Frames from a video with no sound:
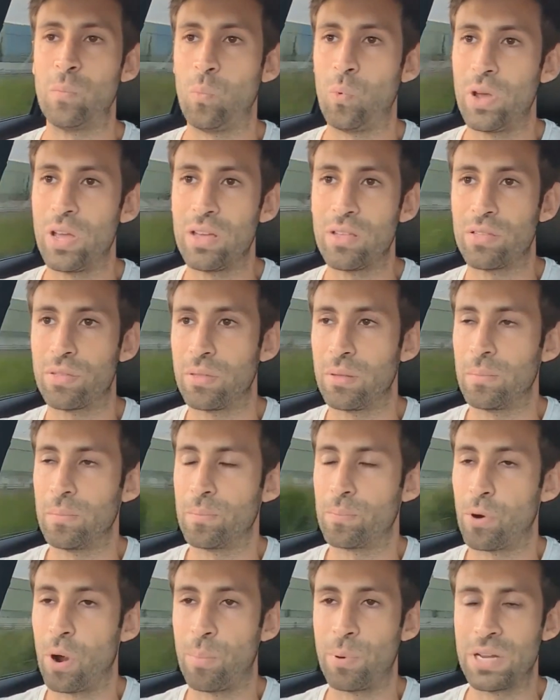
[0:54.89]
With
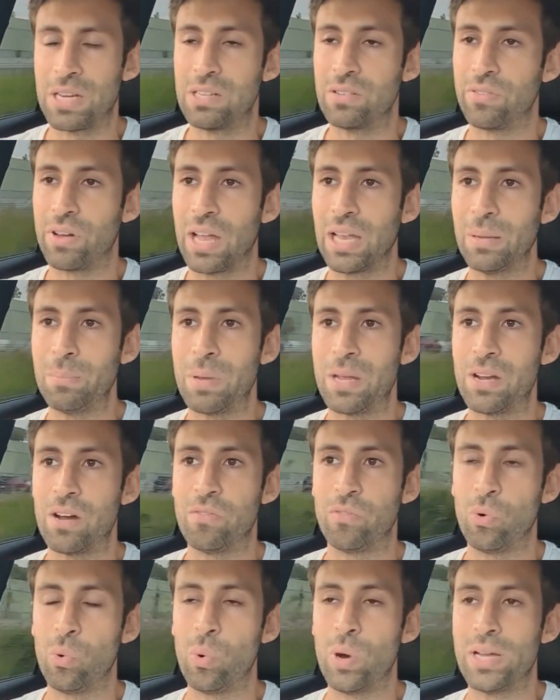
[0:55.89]
property development,
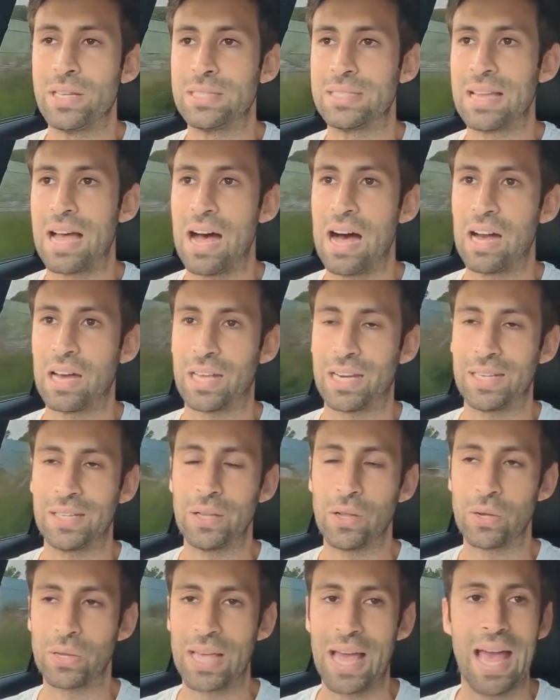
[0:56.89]
I've always targeted
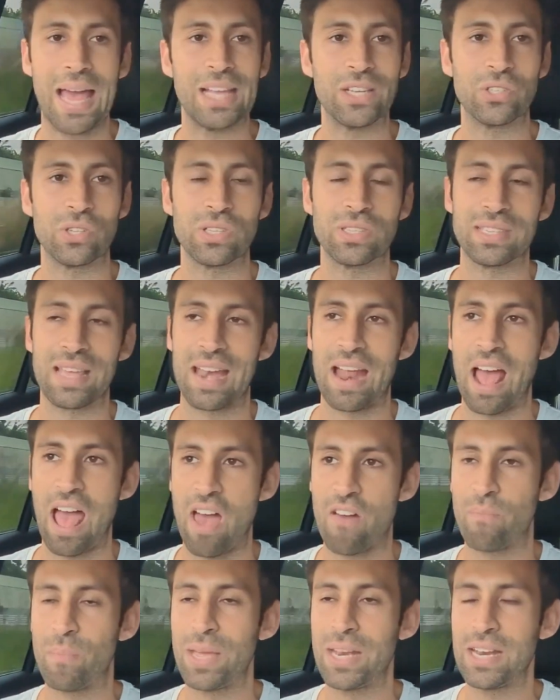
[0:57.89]
locations that
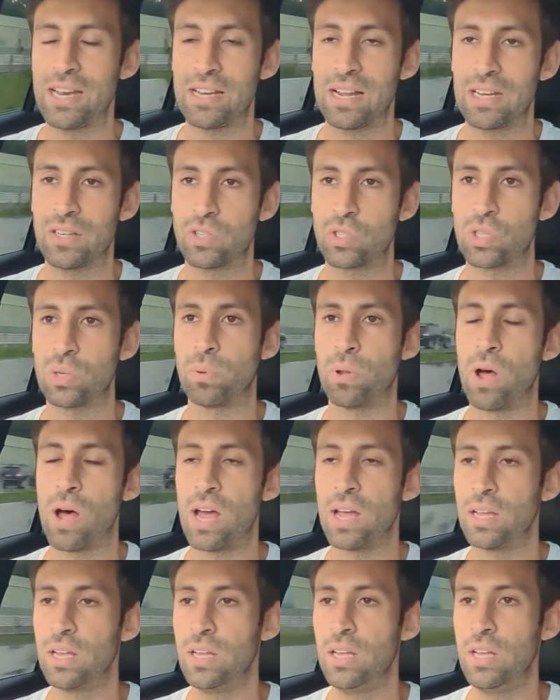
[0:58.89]
have been in
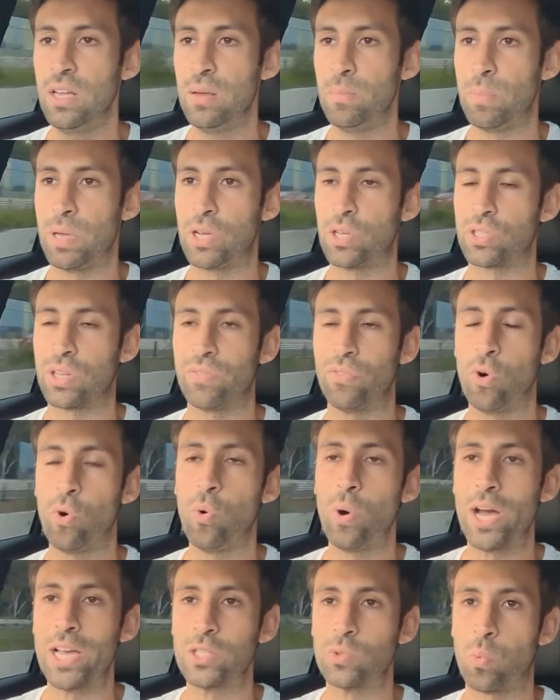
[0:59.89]
undersupply because I've
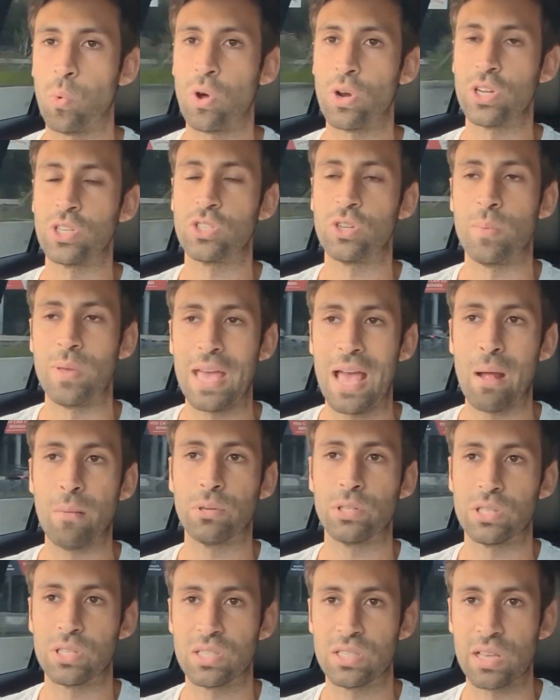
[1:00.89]
always wanted to be able
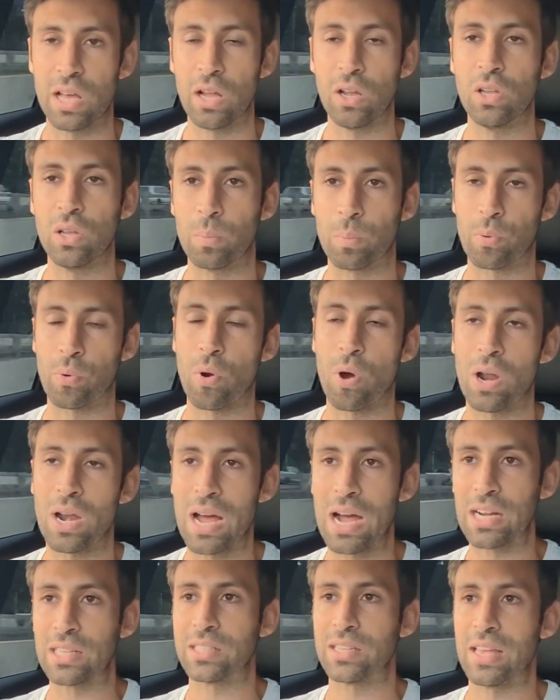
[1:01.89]
to sell the
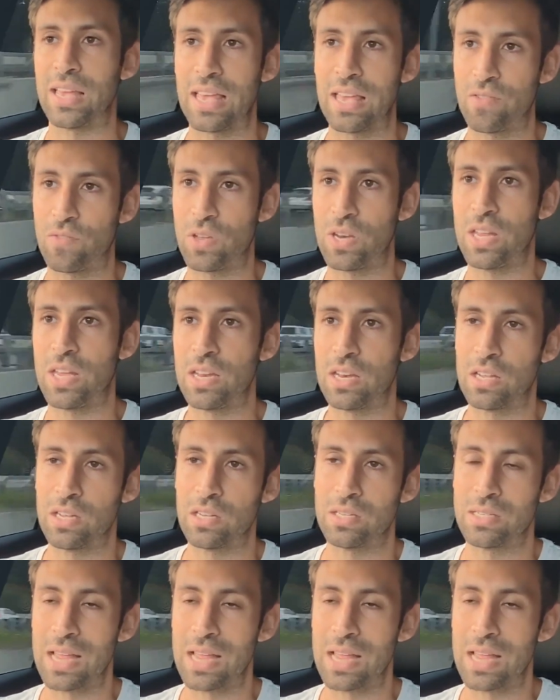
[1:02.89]
product even in a